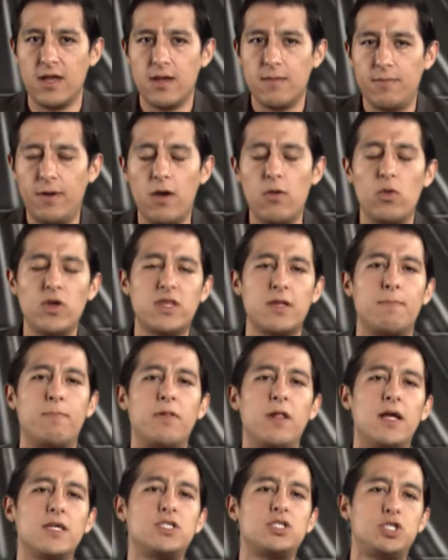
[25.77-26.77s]
but with the
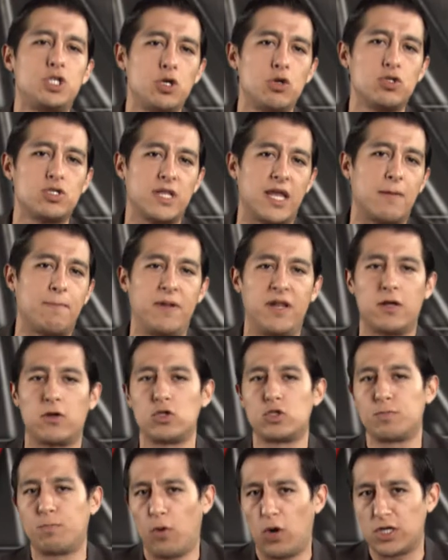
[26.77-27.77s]
plus juice like
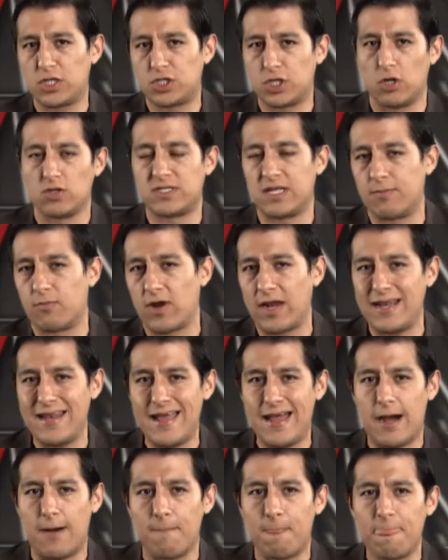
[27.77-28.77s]
Pinnacle Sports shows them right
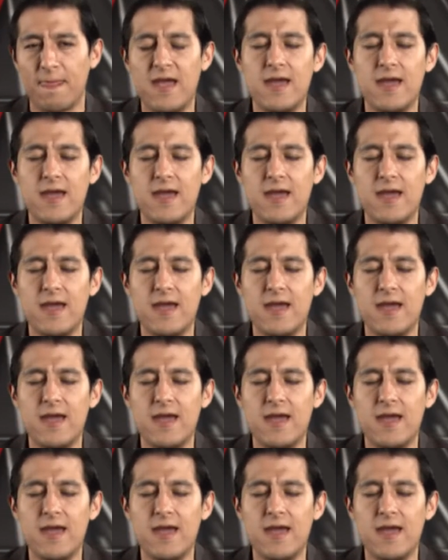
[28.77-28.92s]
now.